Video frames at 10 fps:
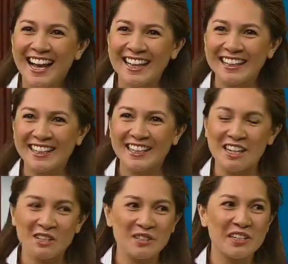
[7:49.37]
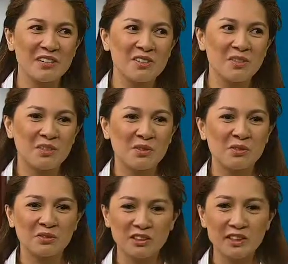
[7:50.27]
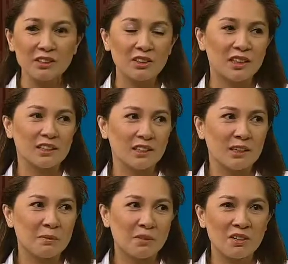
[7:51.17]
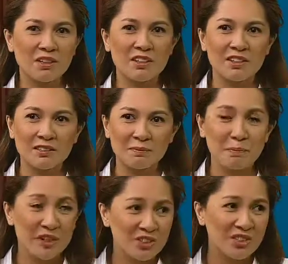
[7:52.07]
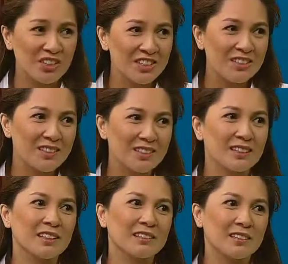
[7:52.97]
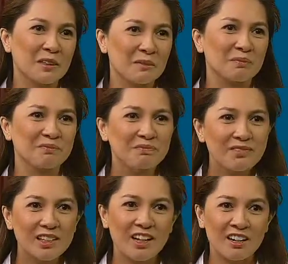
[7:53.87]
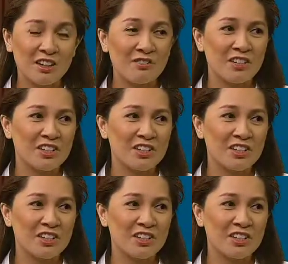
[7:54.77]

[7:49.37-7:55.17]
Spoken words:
Then you can also really look at all our pictures that a lot of our